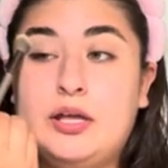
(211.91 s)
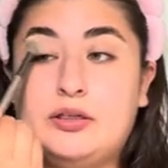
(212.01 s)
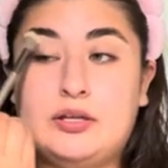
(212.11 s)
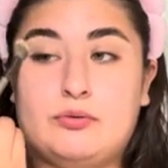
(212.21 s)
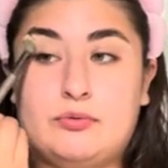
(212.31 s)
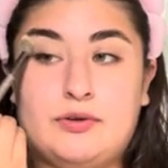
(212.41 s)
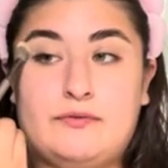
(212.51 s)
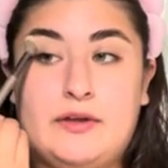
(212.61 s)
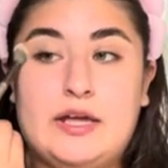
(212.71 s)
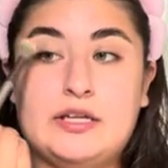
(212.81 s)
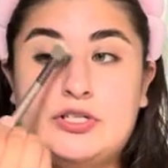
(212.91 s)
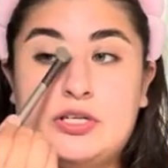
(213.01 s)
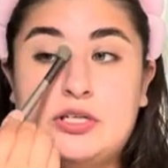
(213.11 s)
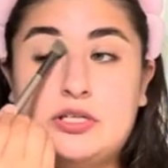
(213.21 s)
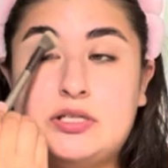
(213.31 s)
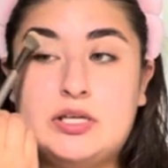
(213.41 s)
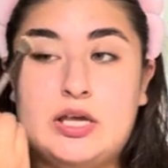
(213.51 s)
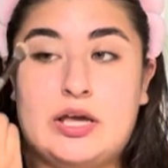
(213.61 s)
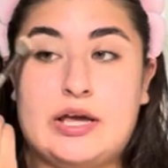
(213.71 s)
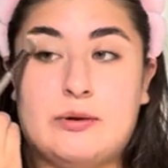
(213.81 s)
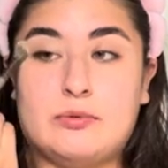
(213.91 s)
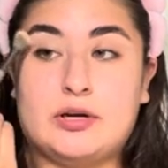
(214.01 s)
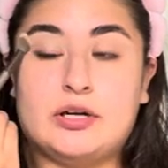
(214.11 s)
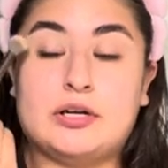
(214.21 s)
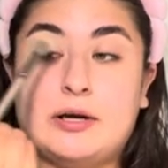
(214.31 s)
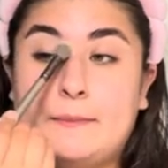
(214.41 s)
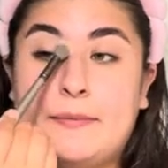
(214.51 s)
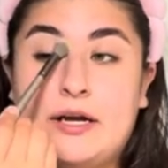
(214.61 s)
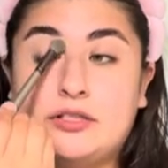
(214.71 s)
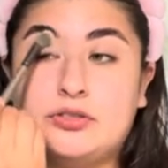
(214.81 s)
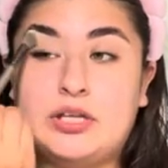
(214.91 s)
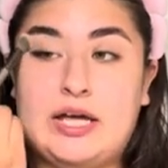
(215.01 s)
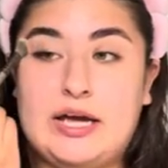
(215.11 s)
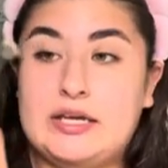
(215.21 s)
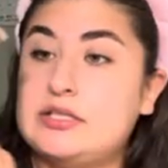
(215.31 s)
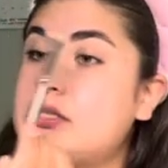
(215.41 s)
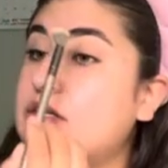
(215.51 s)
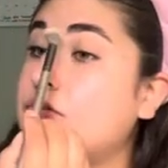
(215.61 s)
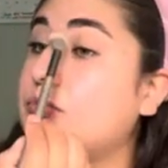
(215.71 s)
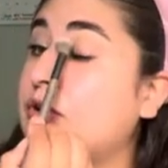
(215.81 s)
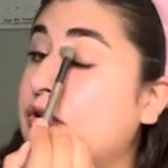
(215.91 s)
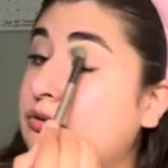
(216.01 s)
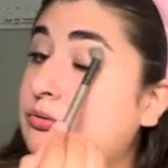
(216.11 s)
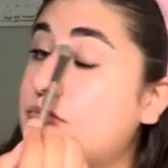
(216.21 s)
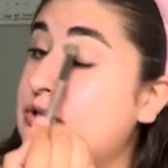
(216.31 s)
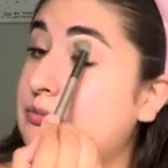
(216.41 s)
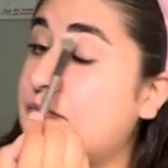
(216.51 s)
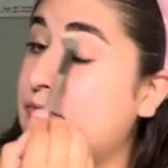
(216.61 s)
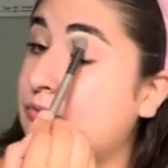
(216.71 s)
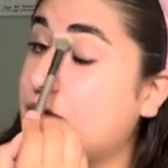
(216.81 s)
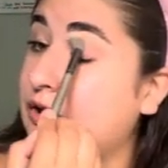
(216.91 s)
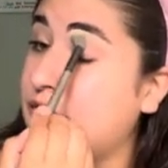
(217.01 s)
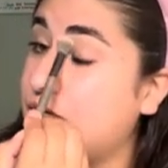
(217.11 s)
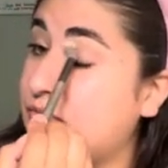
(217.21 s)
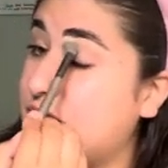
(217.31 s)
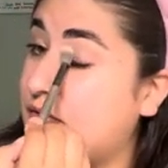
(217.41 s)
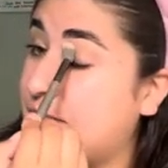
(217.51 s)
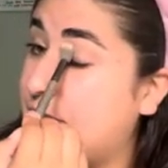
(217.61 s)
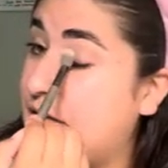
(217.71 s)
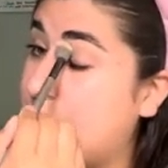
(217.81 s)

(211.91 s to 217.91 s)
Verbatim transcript: the rough edges and we're gonna come back to the eyes because we're gonna do some we're gonna do some